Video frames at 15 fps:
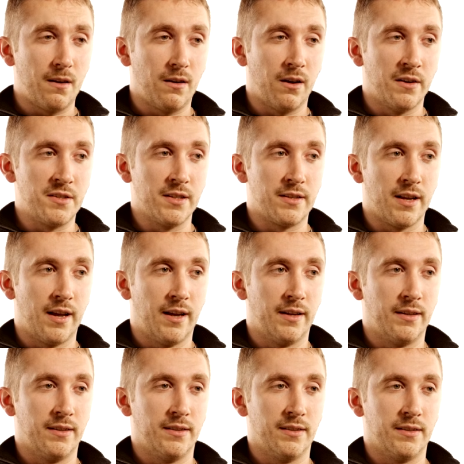I did
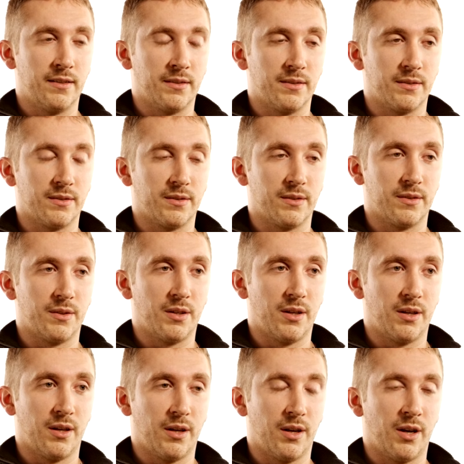a
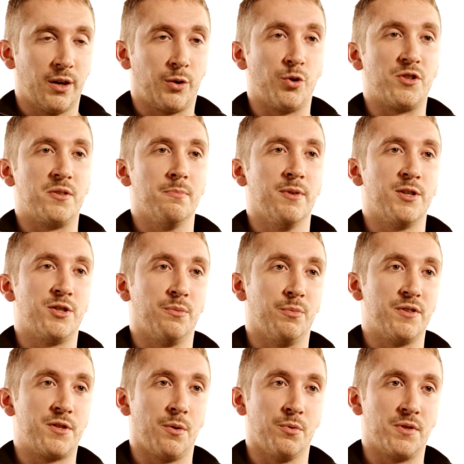Christian mission
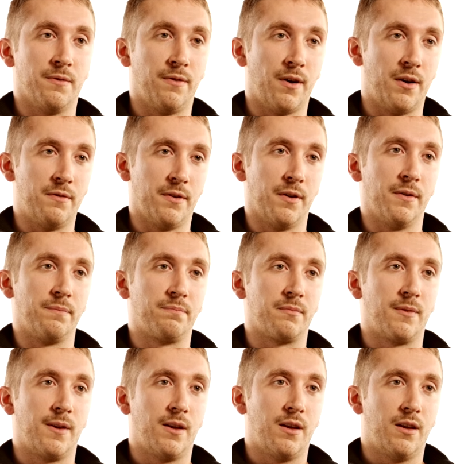with Soul Survivor
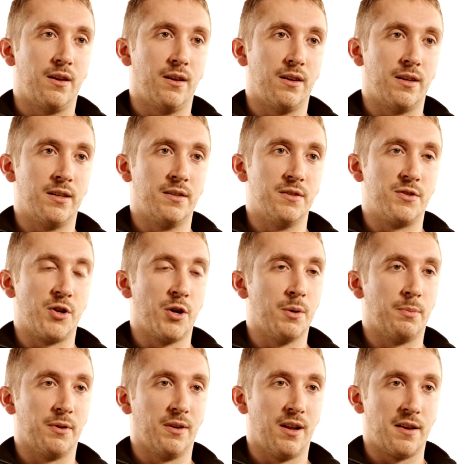in
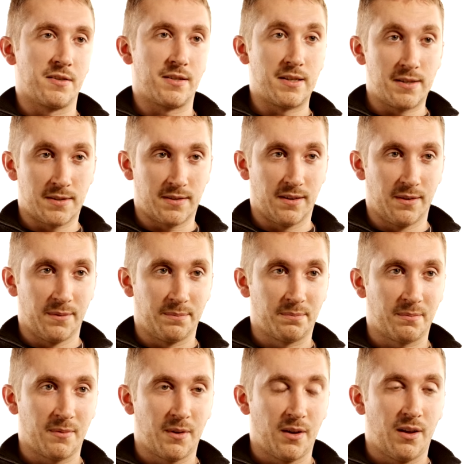Durban last Easter.
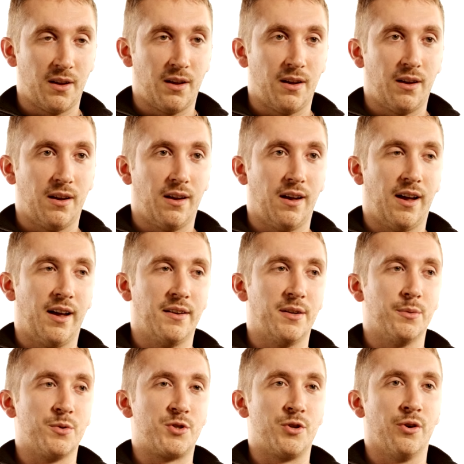And
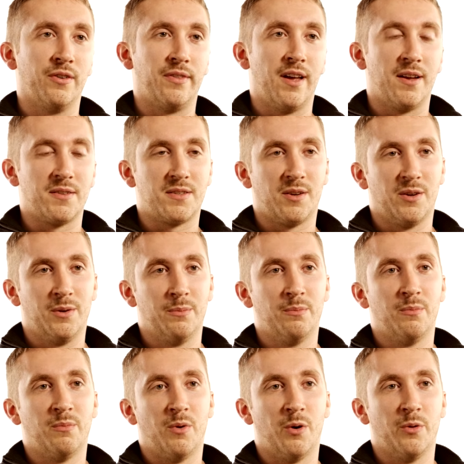it was during that
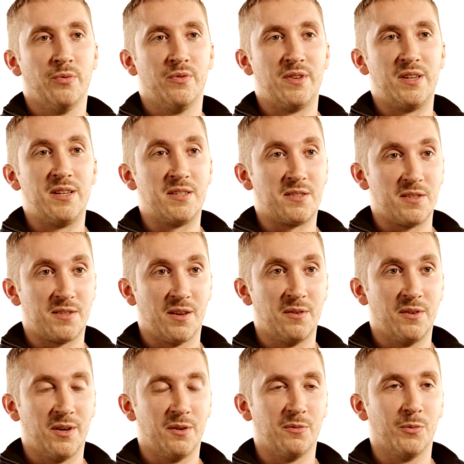time on the Easter
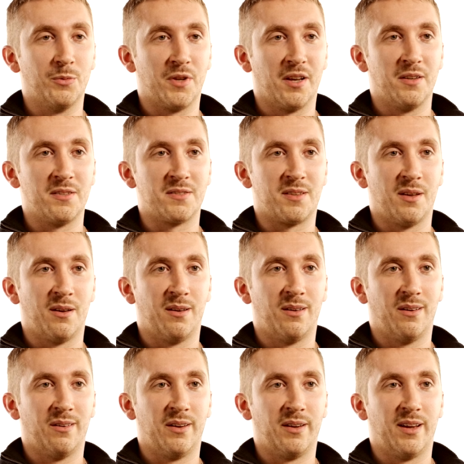Sunday of all days that
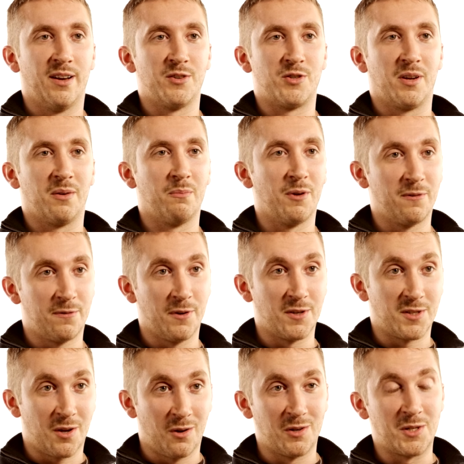I actually had my
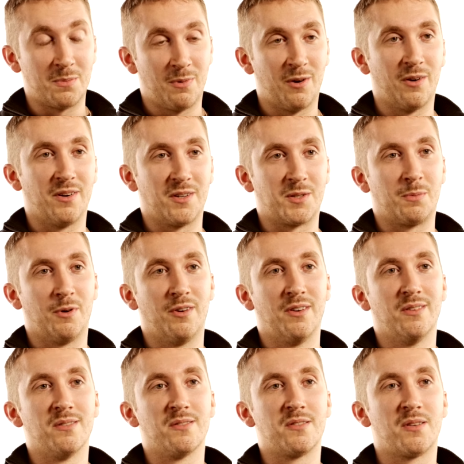first Holy Spirit
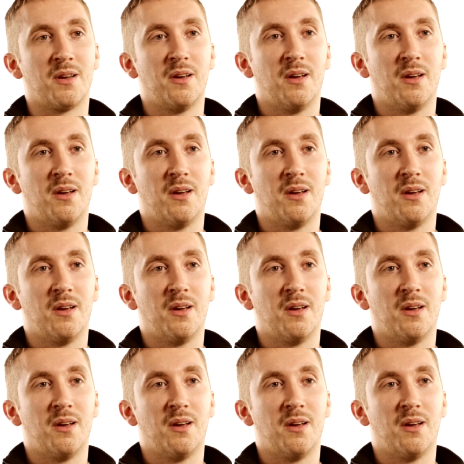experience,